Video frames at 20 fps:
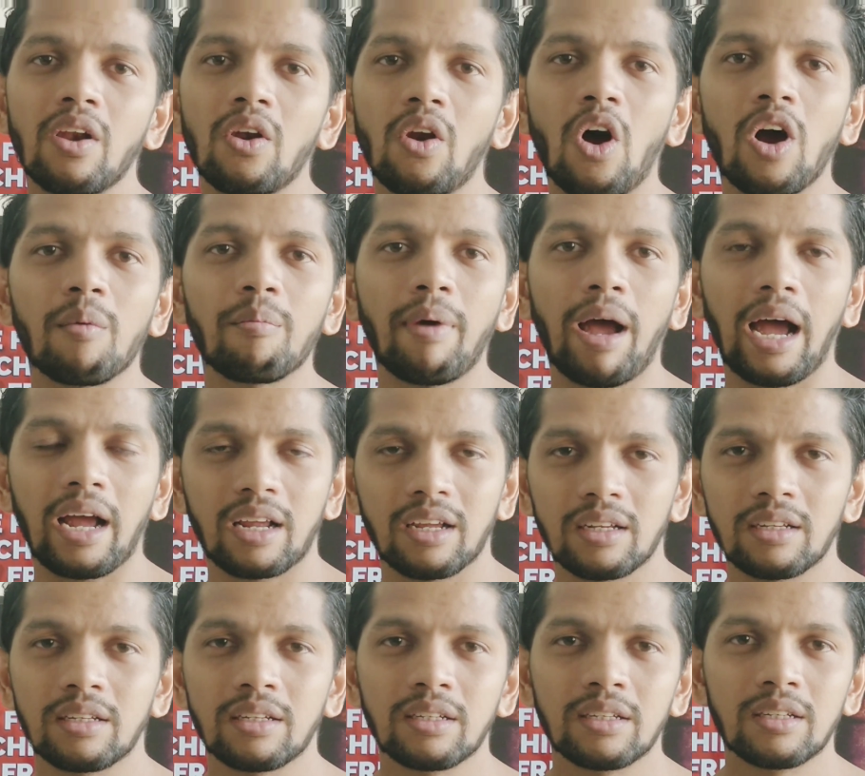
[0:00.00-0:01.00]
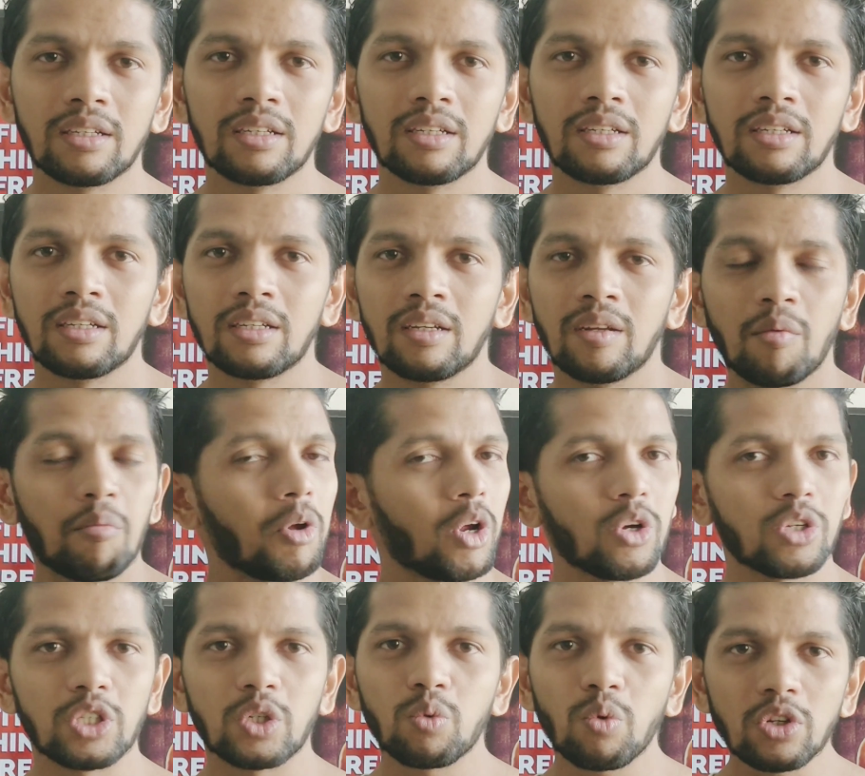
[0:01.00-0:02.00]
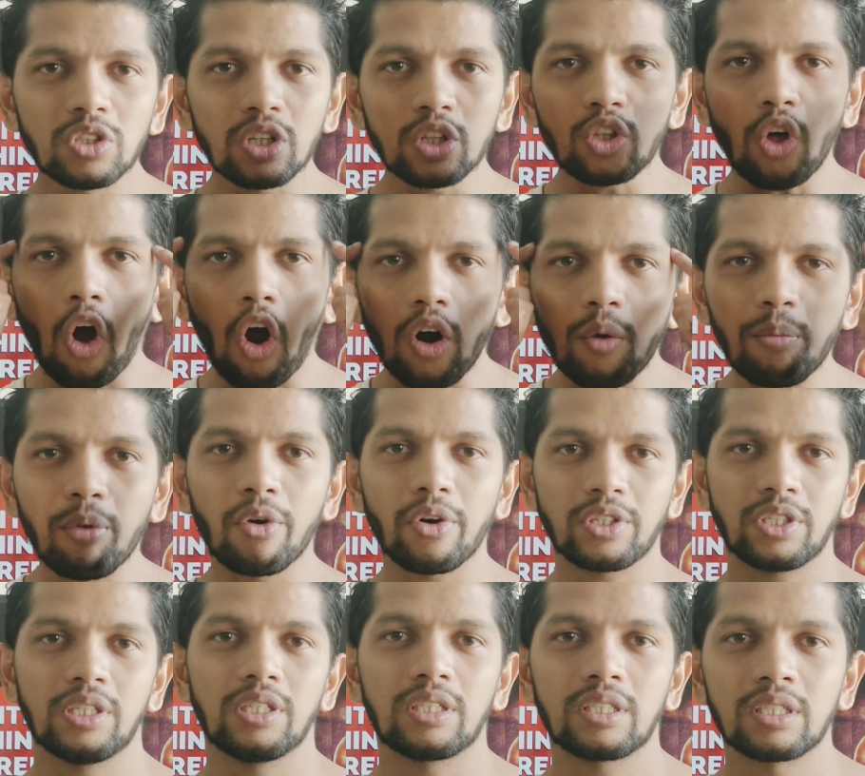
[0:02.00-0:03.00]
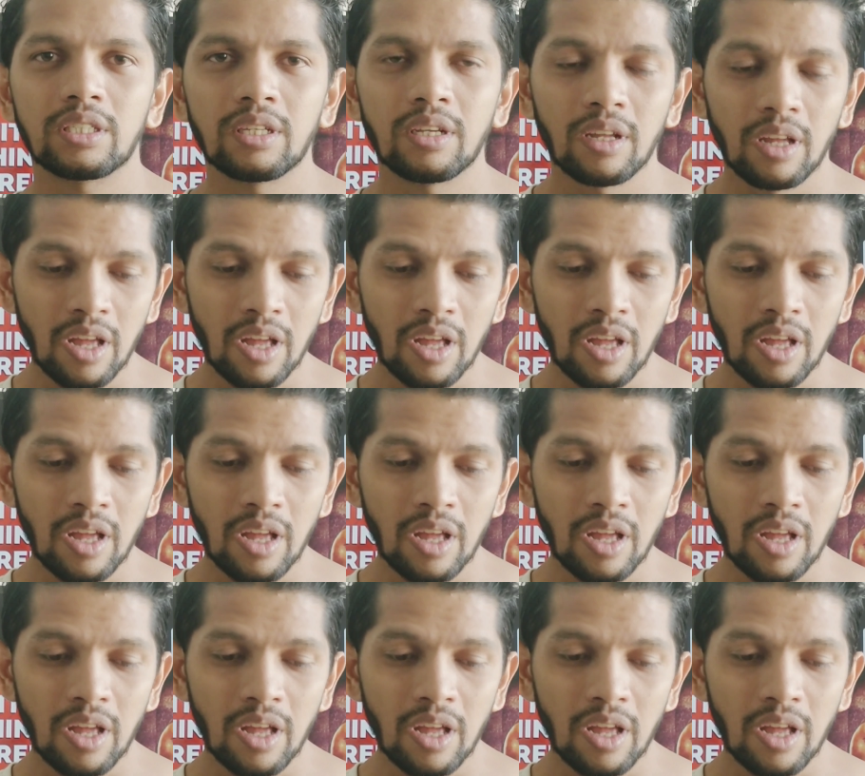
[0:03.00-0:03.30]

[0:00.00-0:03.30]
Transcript: long back because it was a thought process.